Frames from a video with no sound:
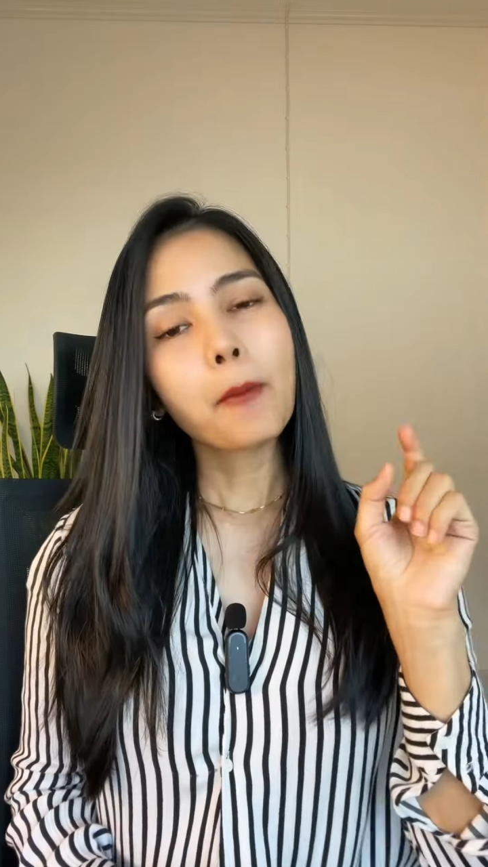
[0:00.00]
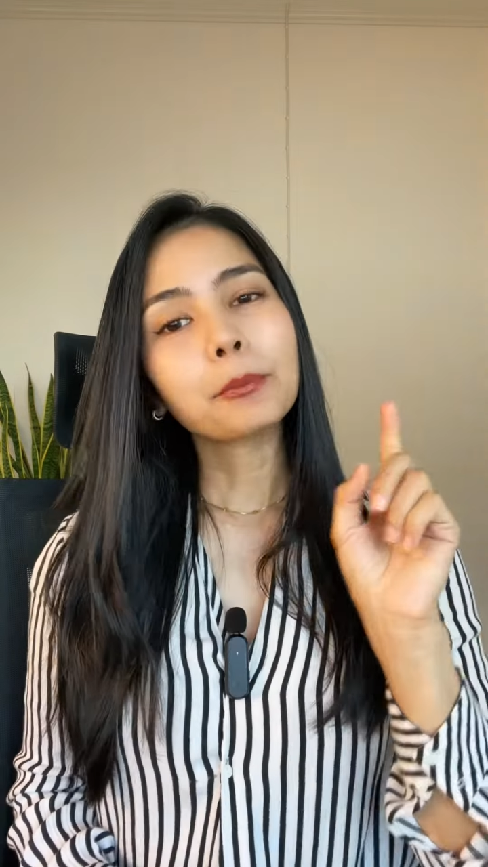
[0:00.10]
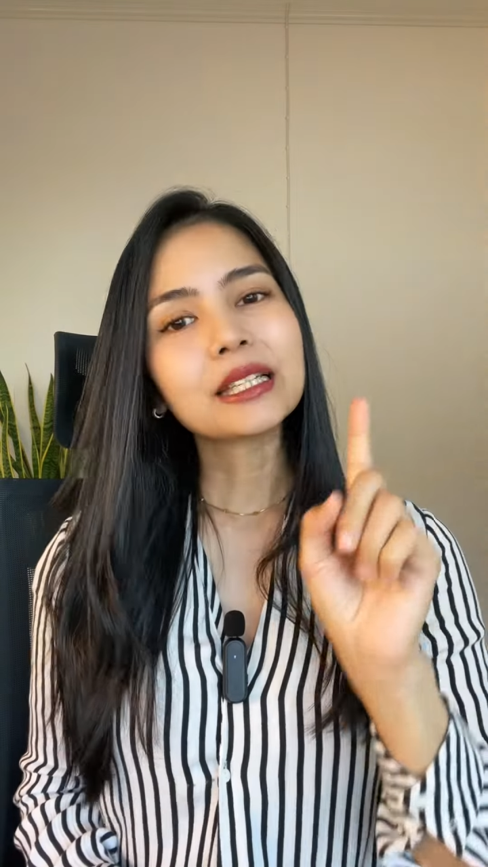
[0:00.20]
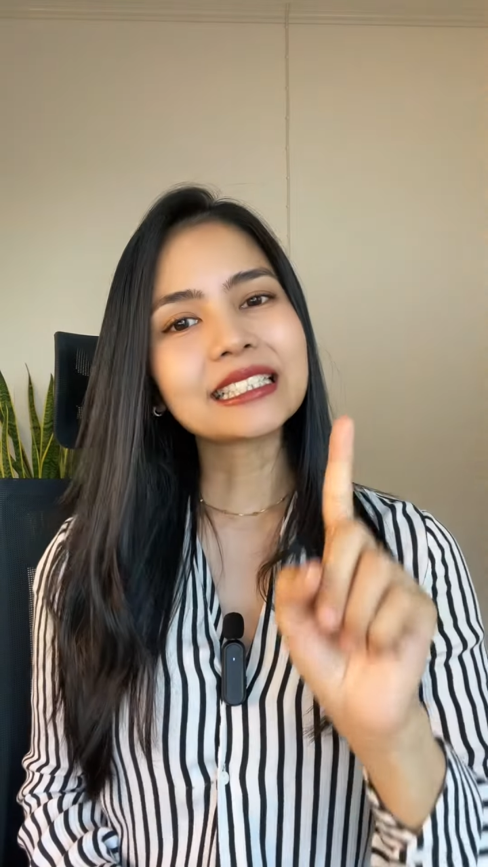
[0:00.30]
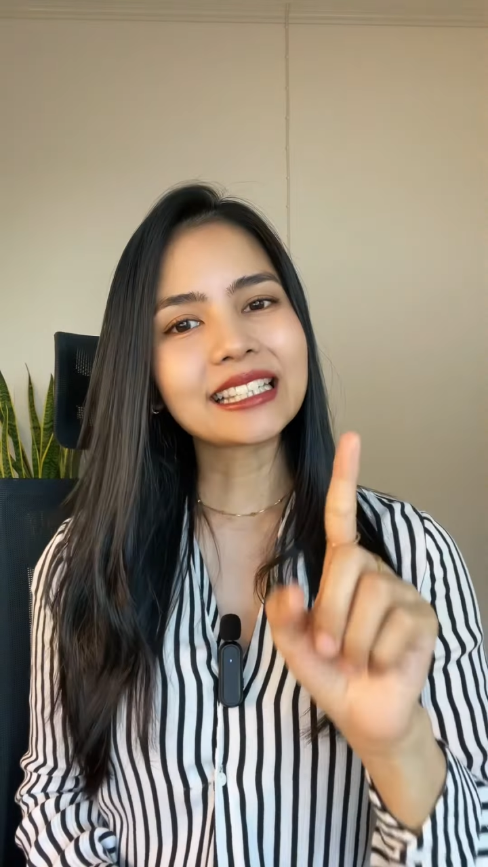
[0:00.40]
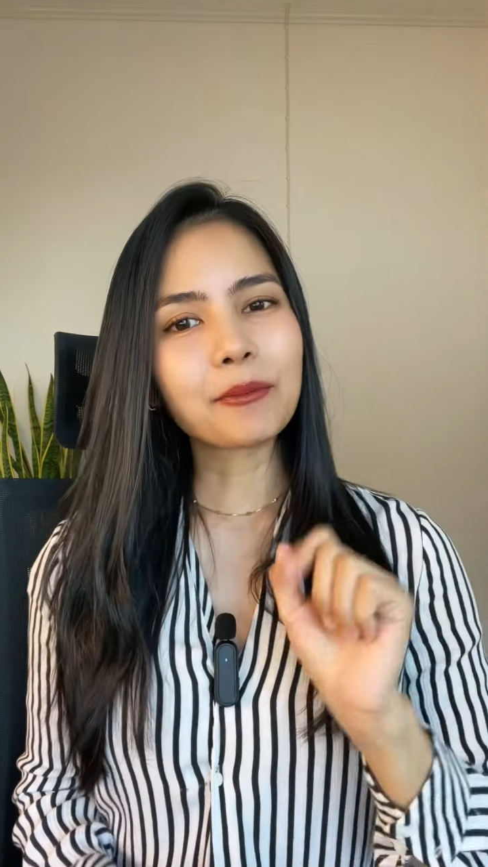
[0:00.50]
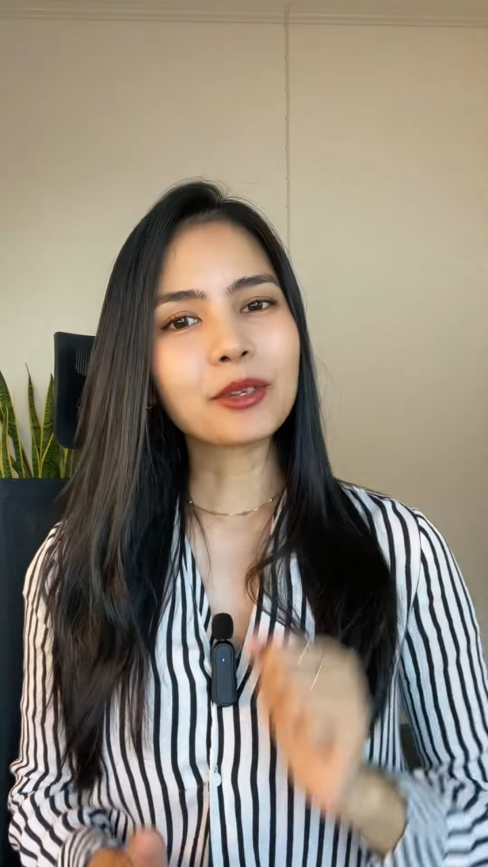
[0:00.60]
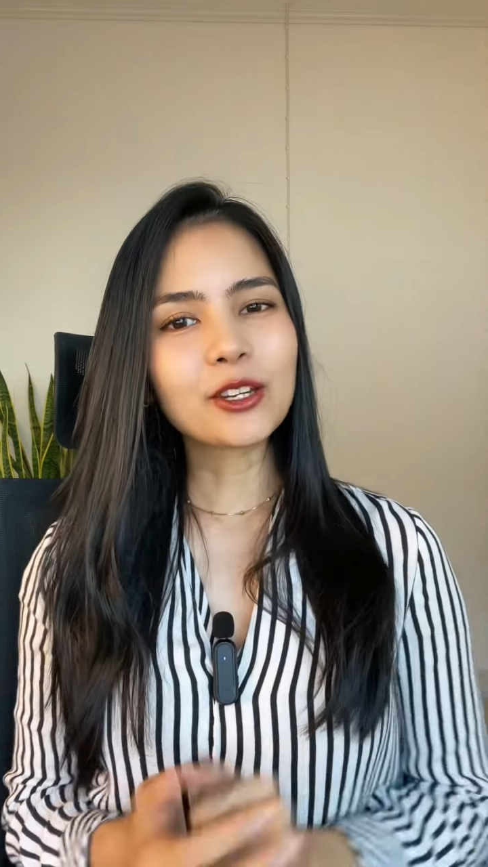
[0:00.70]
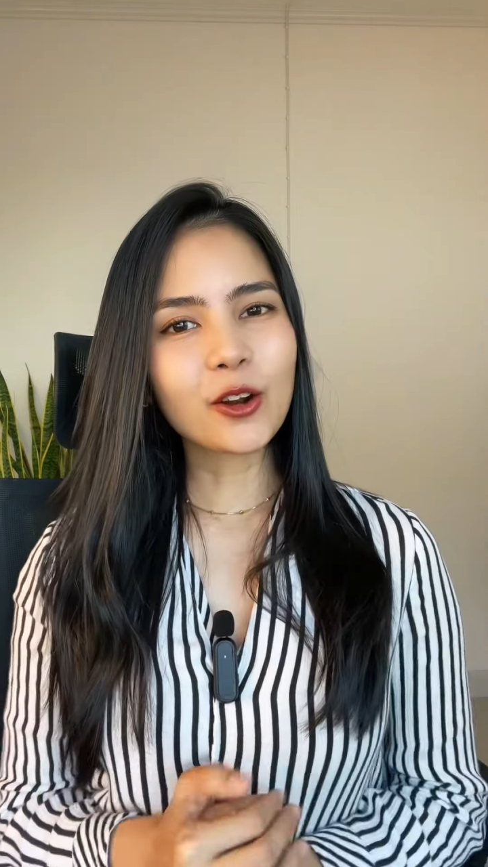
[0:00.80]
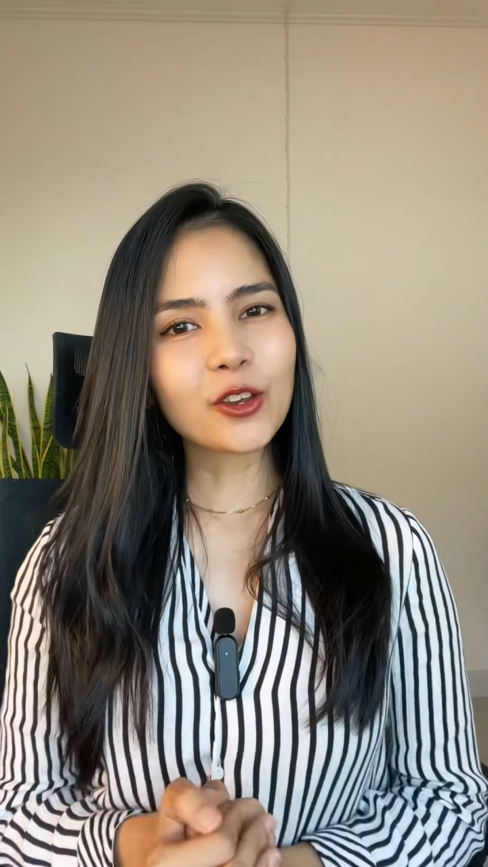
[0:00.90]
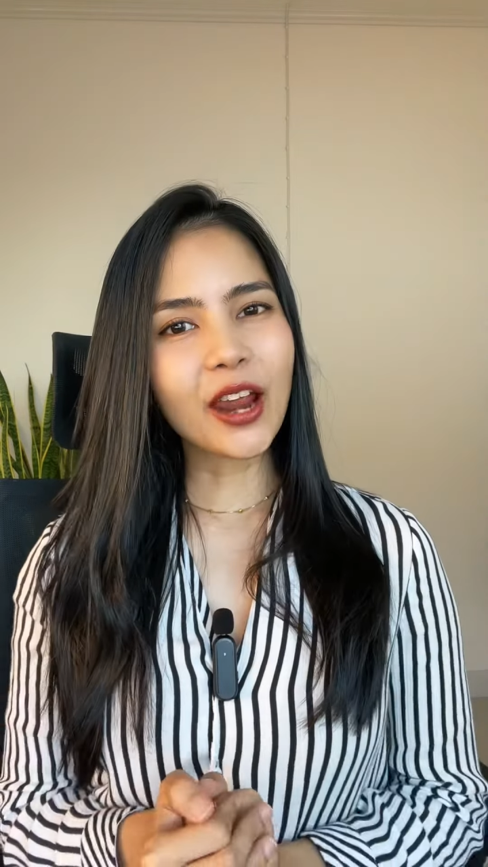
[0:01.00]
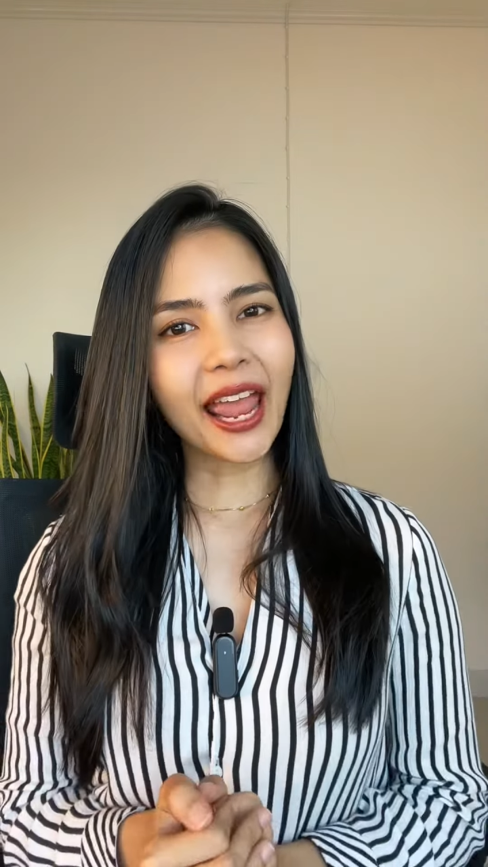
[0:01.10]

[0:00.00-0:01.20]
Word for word: Please let me know your